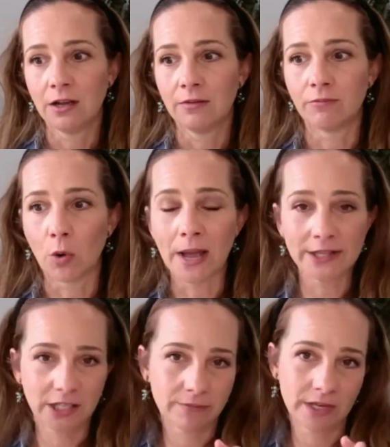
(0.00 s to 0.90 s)

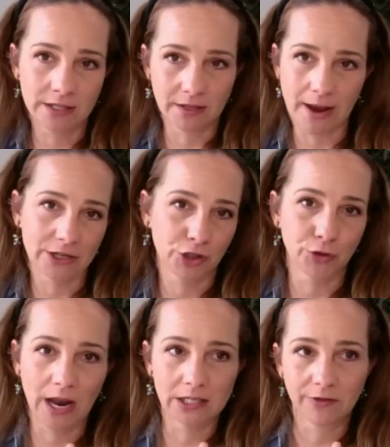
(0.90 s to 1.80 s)
Momentum is the
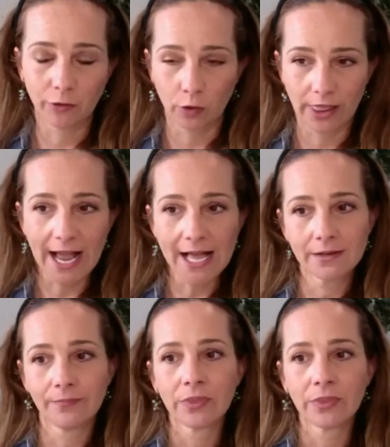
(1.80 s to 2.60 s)
mastermind for that.